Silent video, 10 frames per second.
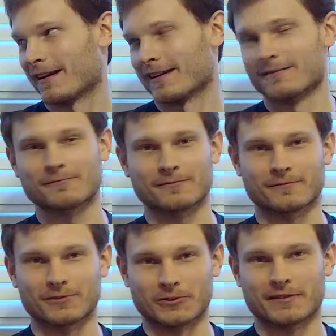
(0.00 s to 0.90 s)
I
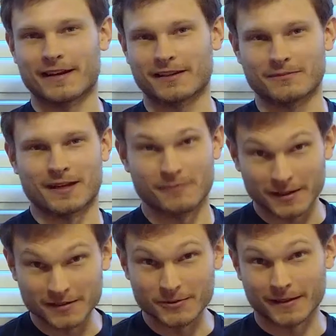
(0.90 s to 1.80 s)
learned that I could make
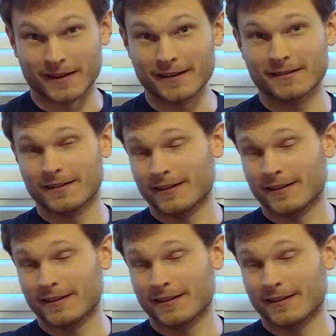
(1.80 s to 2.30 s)
money doing that.